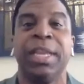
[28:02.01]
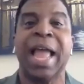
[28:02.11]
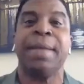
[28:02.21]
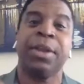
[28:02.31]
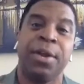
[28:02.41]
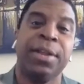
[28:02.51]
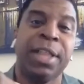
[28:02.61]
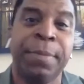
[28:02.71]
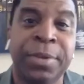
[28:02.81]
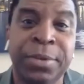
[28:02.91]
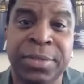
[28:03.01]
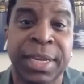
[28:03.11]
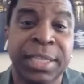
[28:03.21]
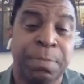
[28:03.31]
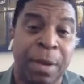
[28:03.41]
that I am currently
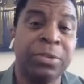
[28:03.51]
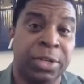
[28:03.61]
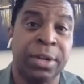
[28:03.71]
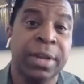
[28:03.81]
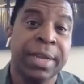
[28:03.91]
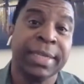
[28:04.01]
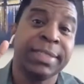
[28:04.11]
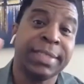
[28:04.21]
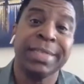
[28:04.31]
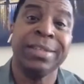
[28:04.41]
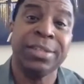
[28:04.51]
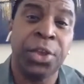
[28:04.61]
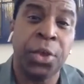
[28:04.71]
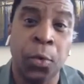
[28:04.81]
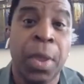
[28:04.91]
producing, Exposure season
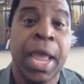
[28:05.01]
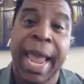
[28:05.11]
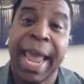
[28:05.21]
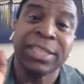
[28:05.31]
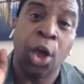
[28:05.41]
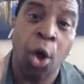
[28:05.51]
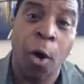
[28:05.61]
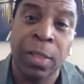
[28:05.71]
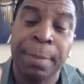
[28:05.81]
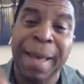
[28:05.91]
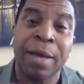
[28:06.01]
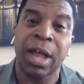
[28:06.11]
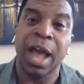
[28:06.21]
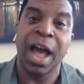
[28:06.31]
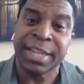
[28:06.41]
two, it's all about
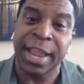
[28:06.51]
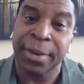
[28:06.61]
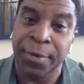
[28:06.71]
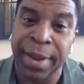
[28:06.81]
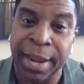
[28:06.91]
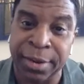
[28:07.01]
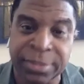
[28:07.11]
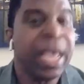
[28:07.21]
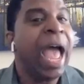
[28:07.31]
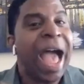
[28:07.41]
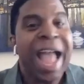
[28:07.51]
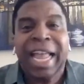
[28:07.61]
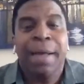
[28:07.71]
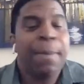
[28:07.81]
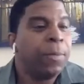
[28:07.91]
content creators. I
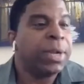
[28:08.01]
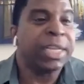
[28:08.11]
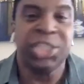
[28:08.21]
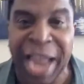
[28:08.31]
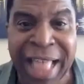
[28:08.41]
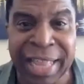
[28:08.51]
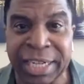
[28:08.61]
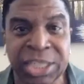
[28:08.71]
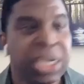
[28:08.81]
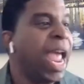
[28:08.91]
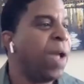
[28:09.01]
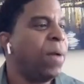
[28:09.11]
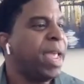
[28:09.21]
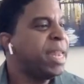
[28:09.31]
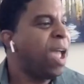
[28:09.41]
come up with a challenge,
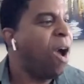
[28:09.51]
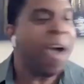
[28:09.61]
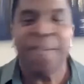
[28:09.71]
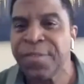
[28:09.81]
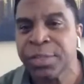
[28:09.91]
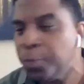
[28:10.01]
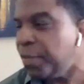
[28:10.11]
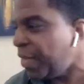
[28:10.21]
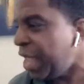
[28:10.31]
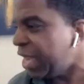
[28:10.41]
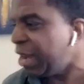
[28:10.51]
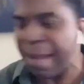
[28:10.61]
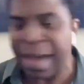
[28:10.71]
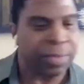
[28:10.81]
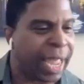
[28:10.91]
and in the office, we're thinking
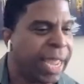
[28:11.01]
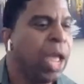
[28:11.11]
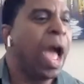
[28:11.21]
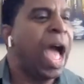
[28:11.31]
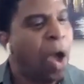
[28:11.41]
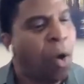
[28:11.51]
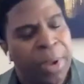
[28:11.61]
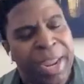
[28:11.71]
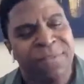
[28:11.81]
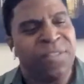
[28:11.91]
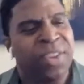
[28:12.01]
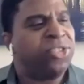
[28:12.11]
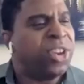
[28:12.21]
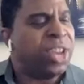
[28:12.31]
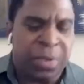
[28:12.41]
about like how we
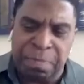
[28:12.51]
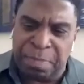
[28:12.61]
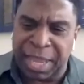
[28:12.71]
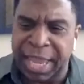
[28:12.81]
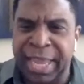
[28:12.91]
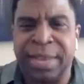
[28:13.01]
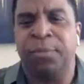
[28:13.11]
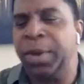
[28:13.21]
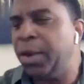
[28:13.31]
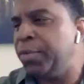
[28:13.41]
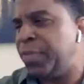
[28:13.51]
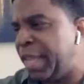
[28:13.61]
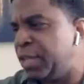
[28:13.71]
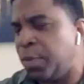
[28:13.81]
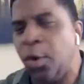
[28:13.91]
envision it would be and where
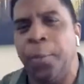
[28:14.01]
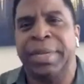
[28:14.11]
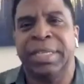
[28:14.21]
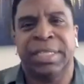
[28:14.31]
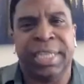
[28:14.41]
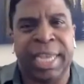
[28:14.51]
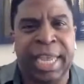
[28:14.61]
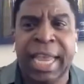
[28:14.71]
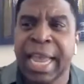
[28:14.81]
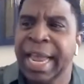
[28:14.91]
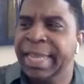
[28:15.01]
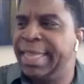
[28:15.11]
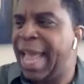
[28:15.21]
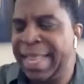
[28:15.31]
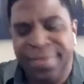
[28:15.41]
things we're hoping to see
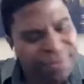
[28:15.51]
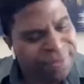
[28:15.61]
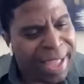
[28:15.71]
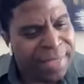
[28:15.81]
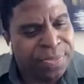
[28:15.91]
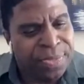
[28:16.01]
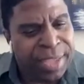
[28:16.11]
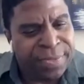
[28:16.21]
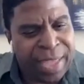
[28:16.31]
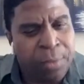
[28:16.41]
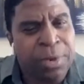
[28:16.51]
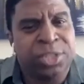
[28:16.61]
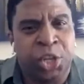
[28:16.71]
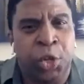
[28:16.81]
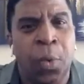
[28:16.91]
that that they, they
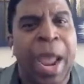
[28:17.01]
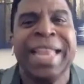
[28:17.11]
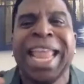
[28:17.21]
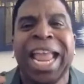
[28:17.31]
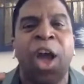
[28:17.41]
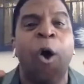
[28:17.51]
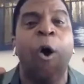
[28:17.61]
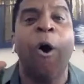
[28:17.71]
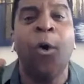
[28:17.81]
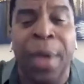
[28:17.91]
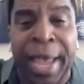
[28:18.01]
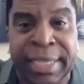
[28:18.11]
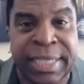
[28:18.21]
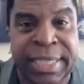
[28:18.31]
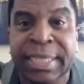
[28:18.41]
would do. And they
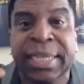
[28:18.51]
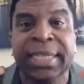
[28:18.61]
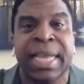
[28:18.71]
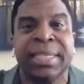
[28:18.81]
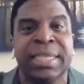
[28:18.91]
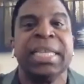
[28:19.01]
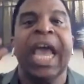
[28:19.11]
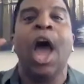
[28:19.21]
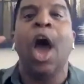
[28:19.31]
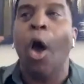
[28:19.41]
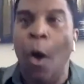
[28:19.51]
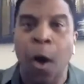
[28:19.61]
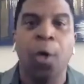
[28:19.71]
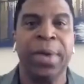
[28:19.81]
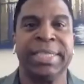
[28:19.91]
always, these contestants
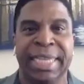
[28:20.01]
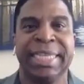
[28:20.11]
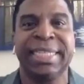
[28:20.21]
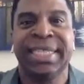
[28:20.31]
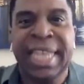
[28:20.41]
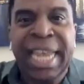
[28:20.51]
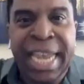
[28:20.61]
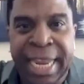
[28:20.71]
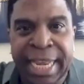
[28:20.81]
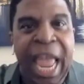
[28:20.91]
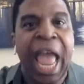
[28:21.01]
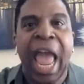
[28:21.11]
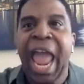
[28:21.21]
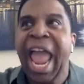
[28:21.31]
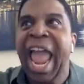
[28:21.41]
always exceed
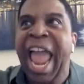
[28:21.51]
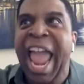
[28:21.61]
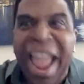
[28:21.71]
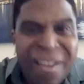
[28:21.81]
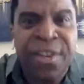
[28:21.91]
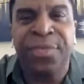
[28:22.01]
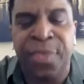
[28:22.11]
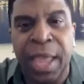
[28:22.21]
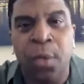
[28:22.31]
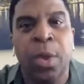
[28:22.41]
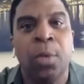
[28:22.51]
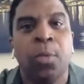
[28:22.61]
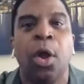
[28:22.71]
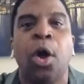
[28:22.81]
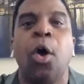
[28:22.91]
everything we
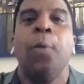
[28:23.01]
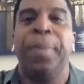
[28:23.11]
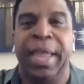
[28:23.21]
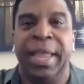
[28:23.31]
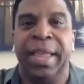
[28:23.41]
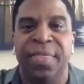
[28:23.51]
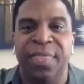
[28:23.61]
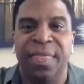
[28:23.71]
were hoping